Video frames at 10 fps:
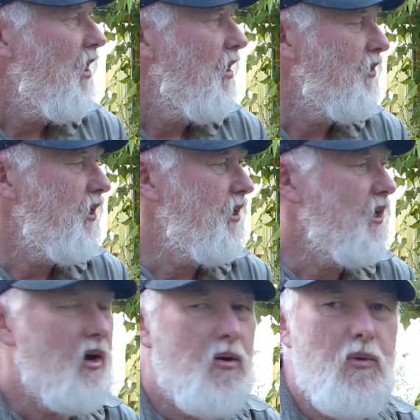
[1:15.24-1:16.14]
The
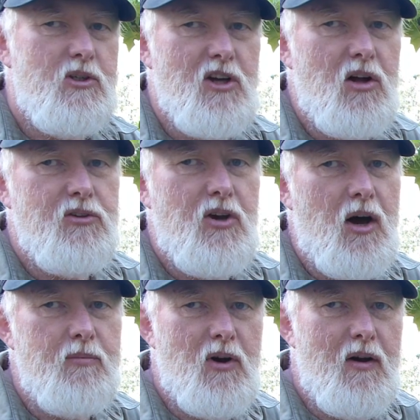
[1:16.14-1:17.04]
result,
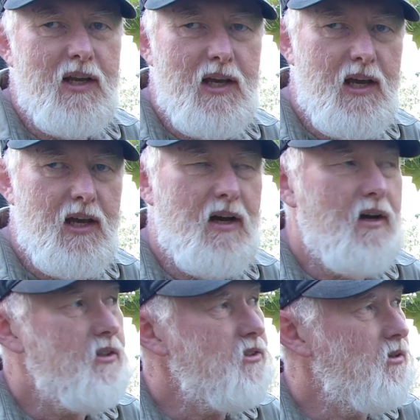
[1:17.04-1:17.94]
I'm growing
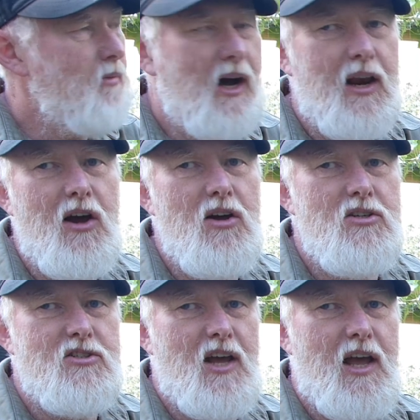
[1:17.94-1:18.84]
here
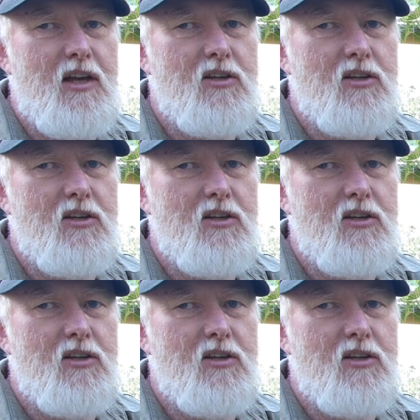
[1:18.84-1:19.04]
tomatoes and